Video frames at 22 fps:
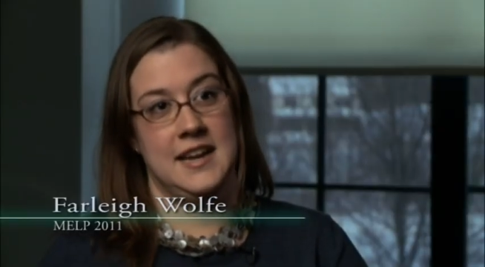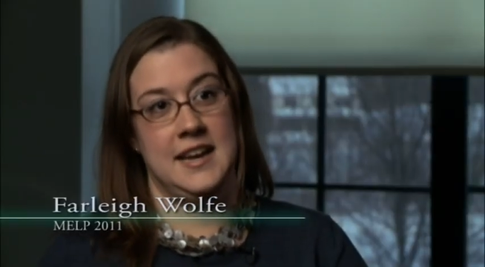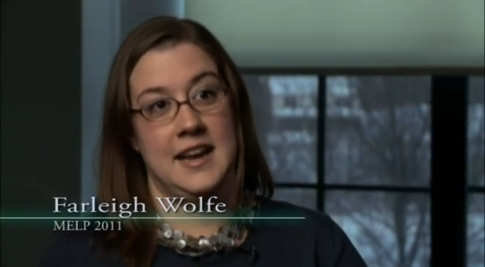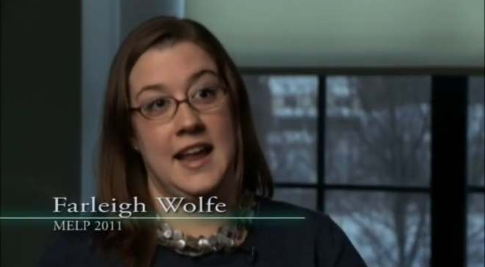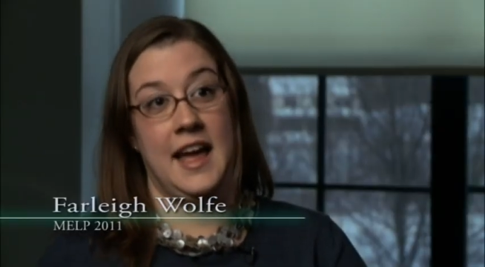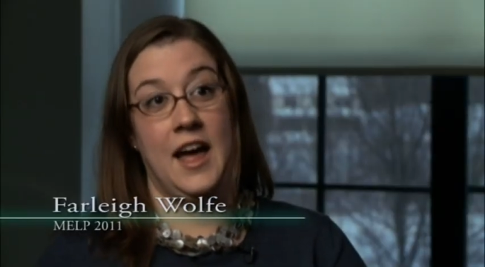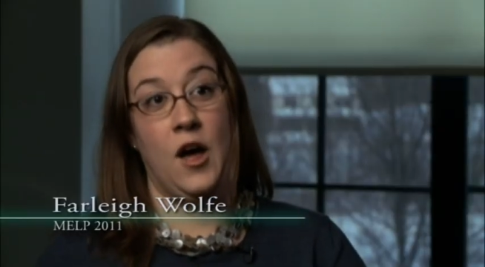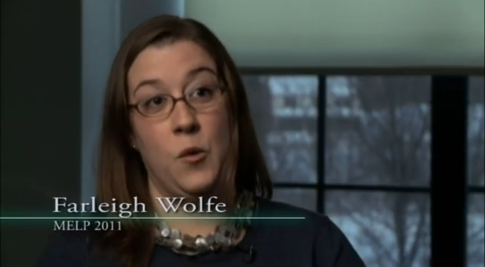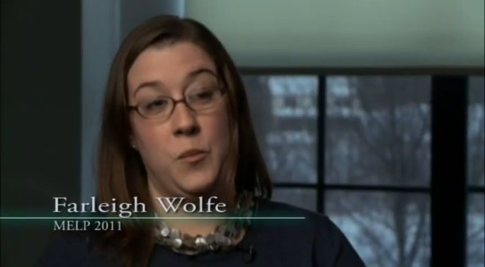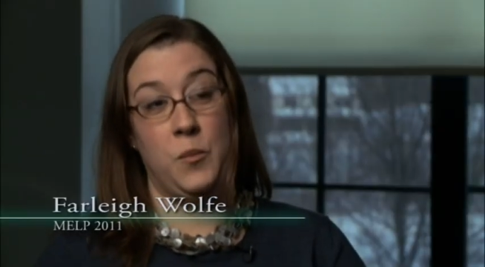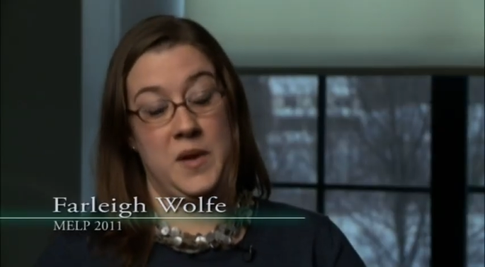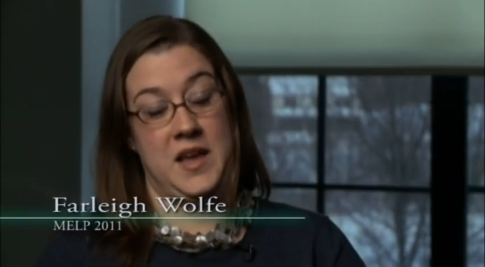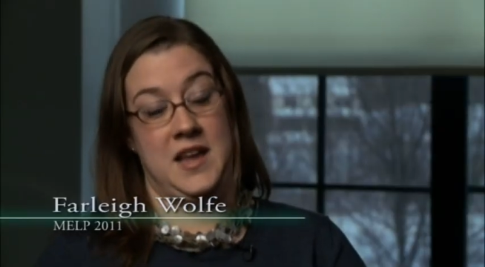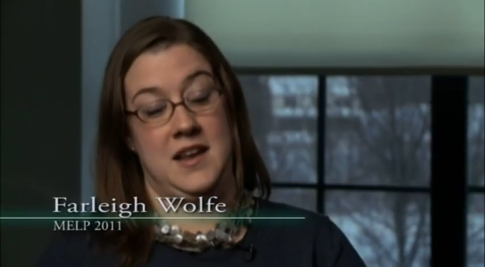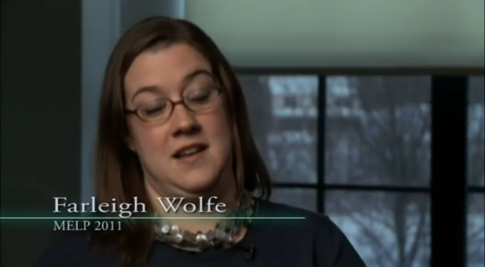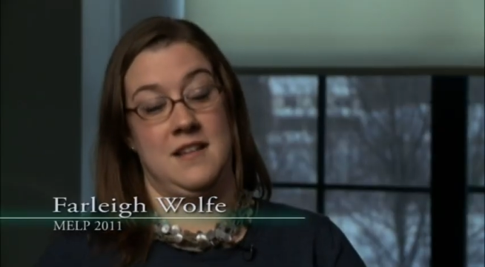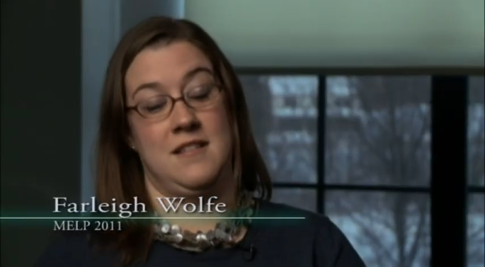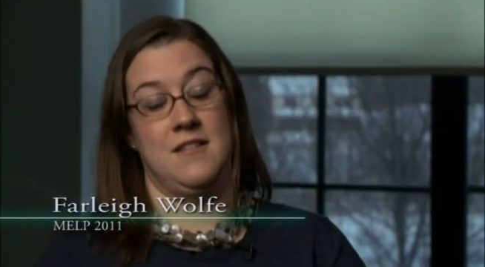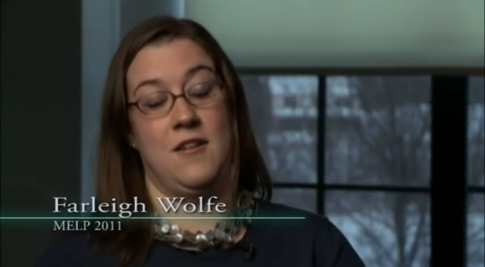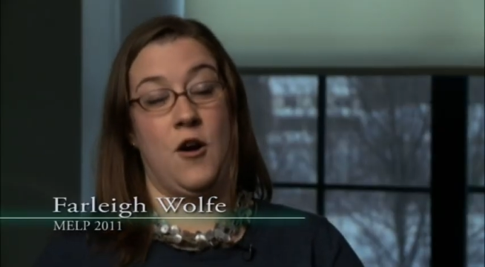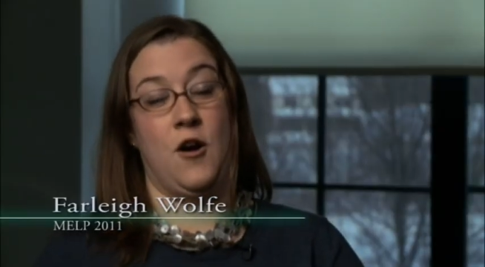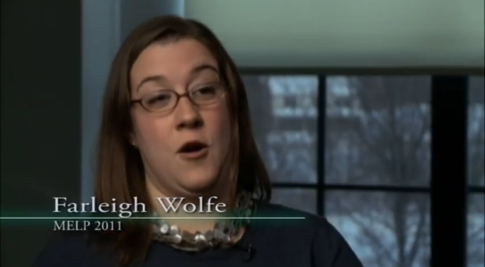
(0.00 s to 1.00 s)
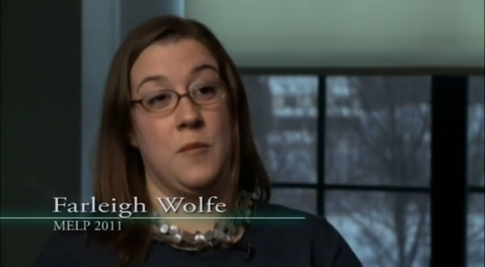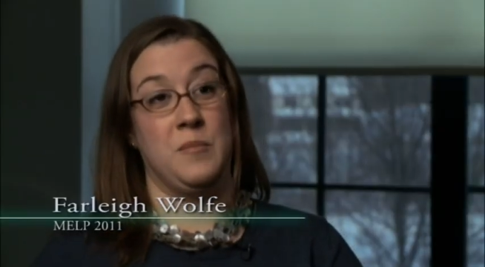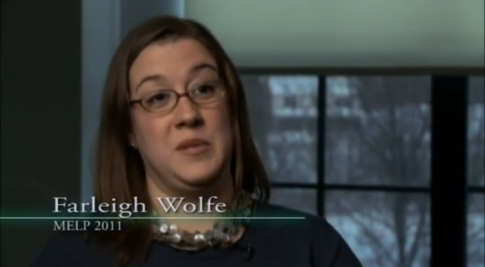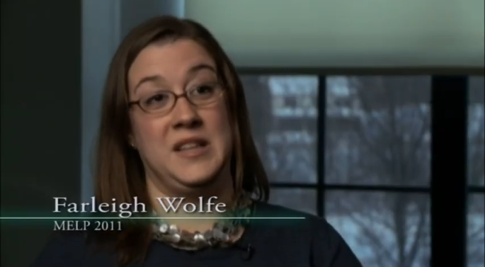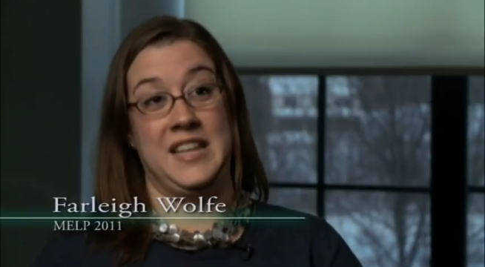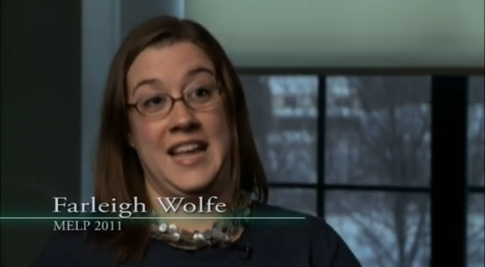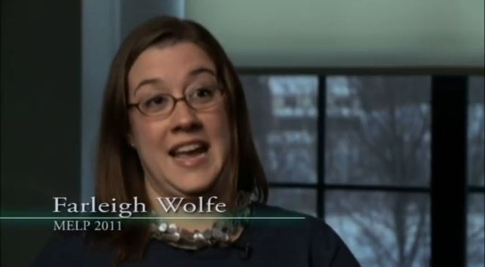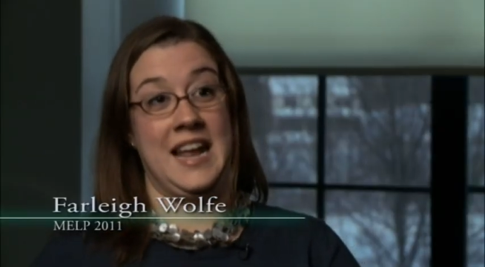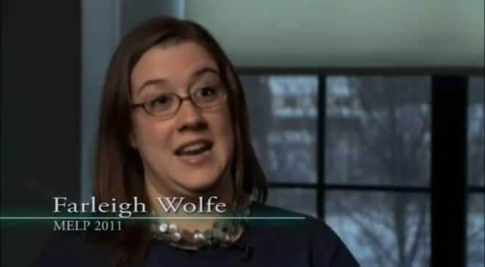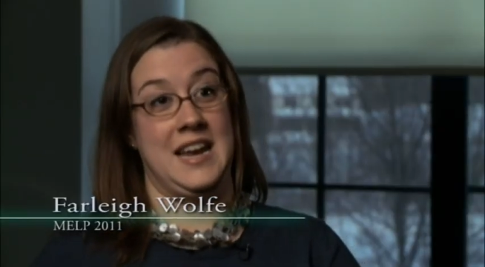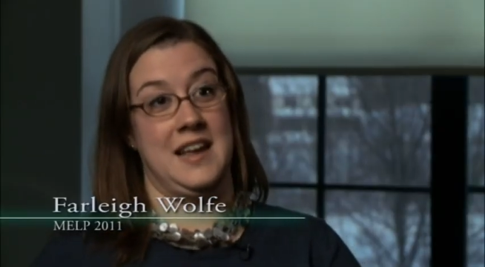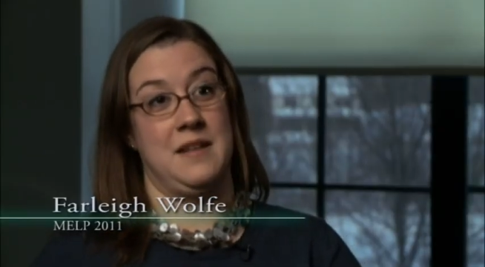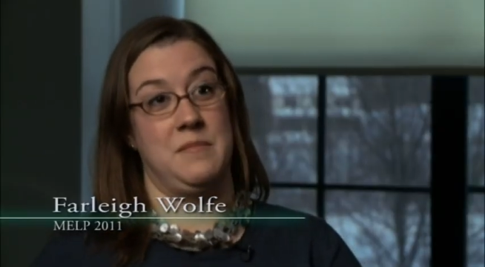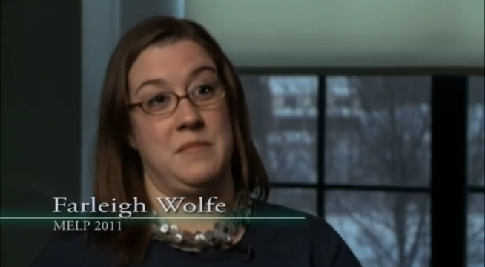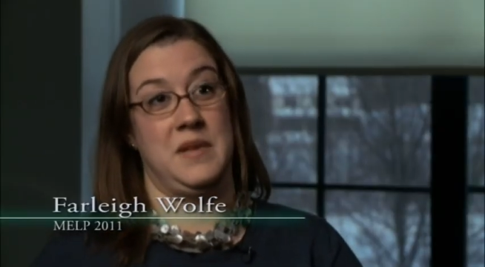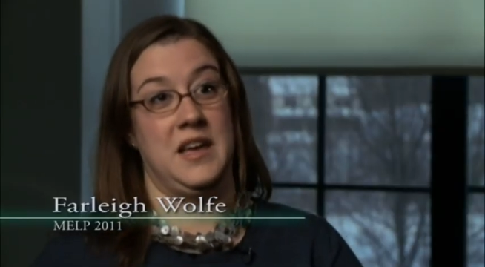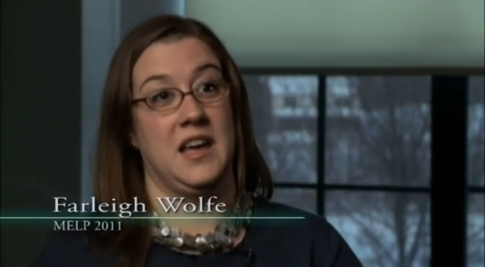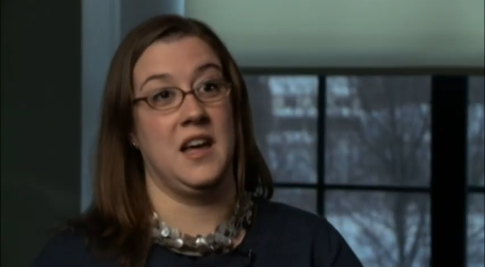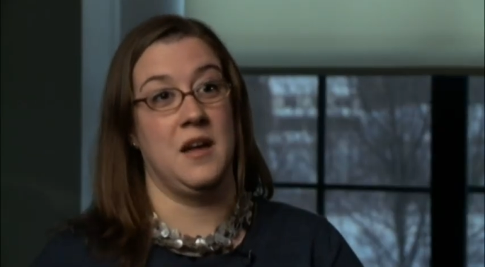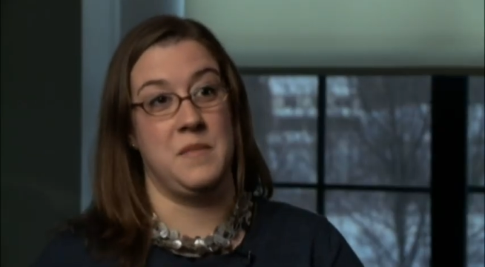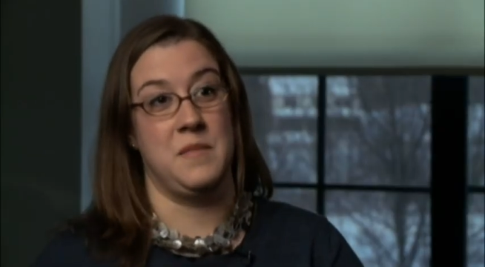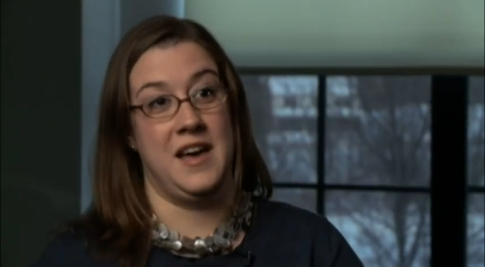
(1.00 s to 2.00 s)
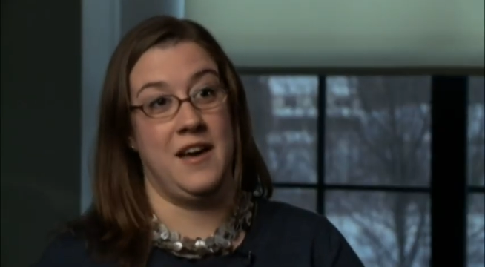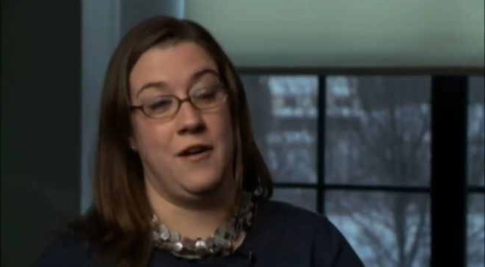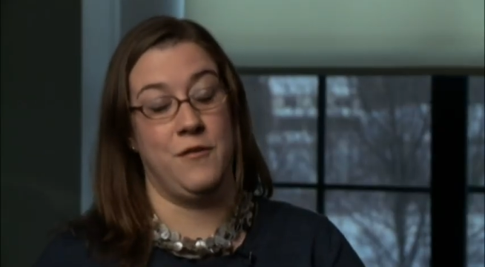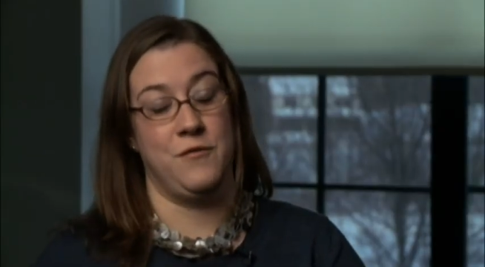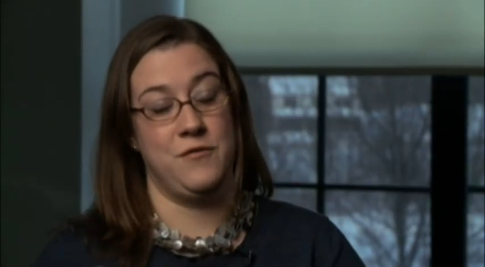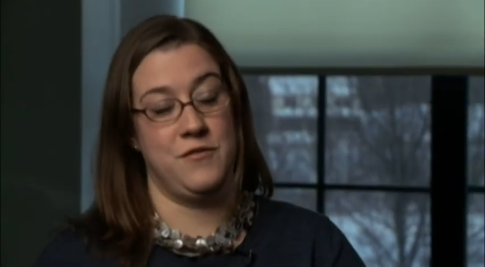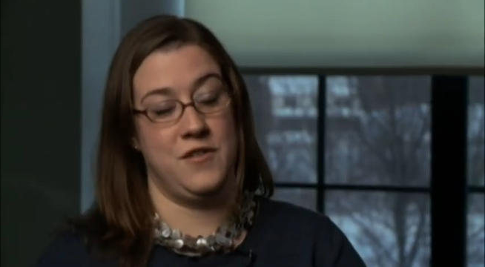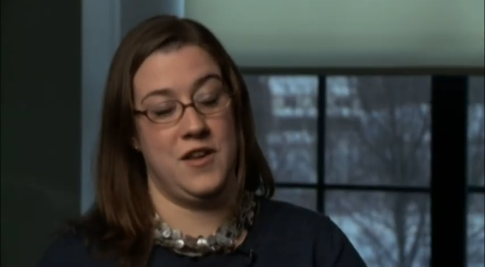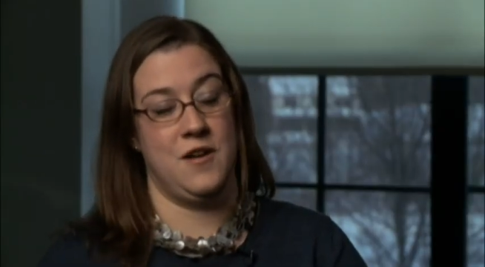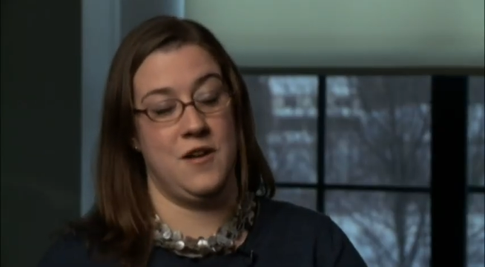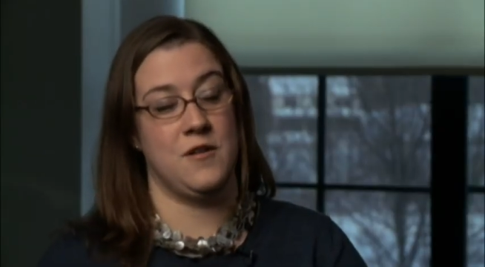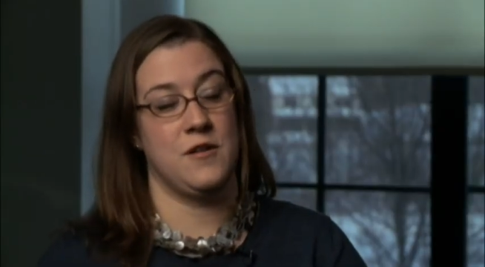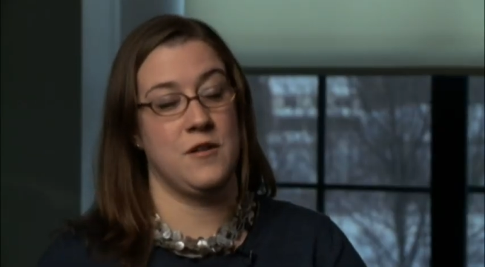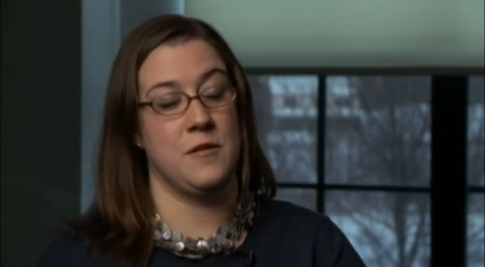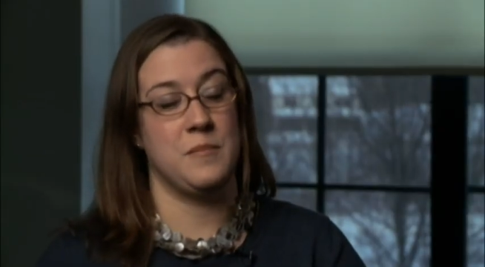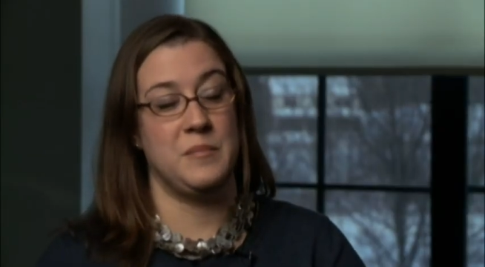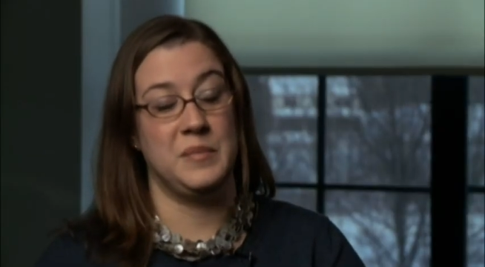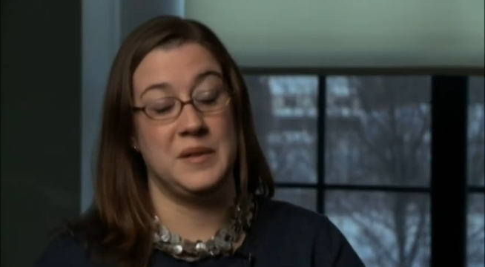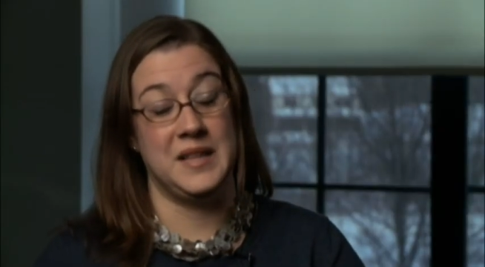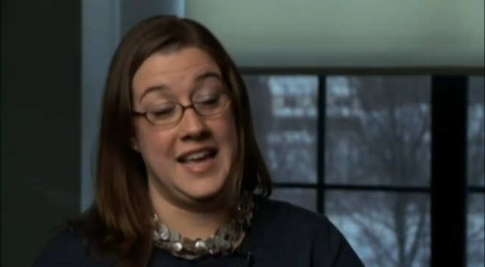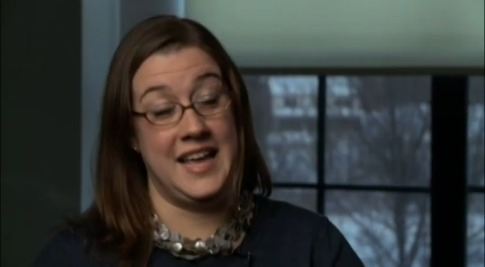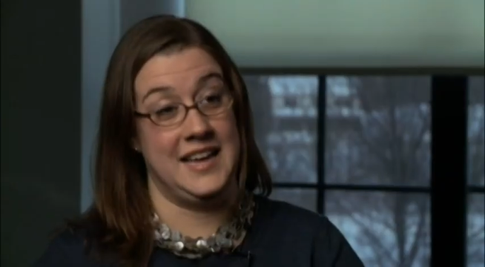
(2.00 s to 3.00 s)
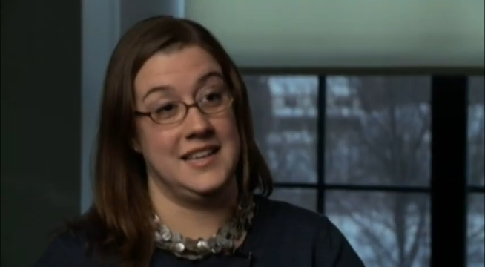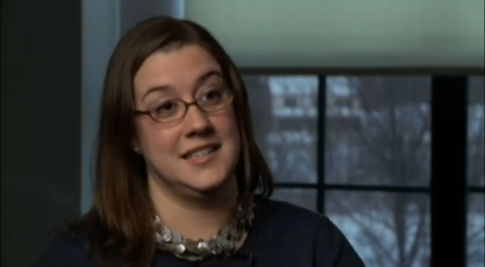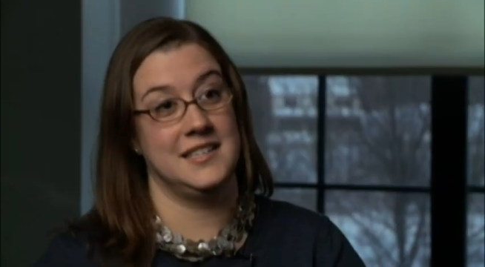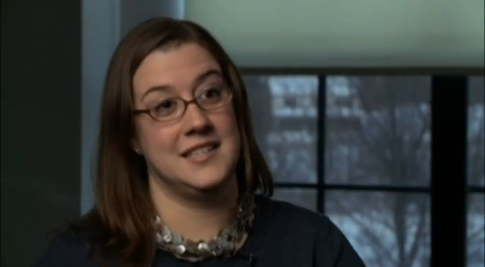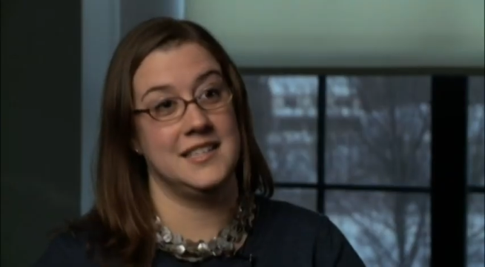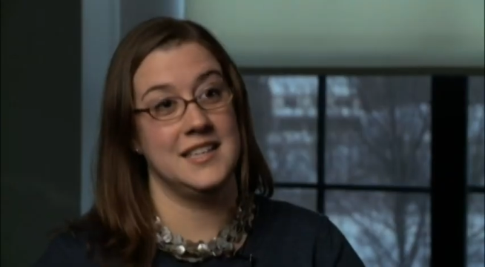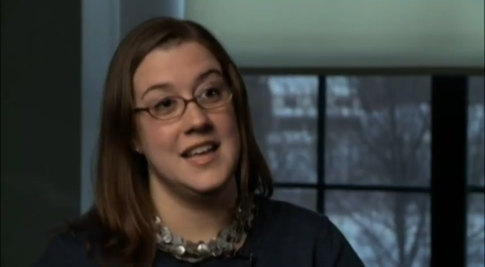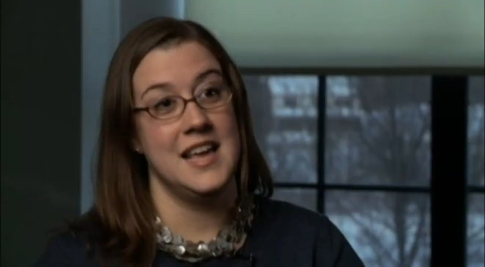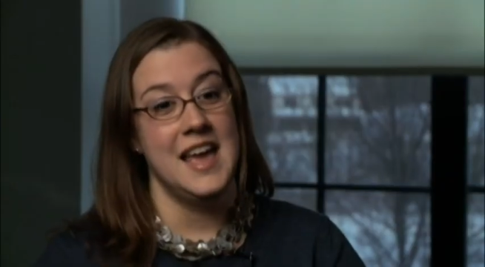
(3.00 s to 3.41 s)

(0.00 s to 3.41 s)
in helping our planet become a healthier place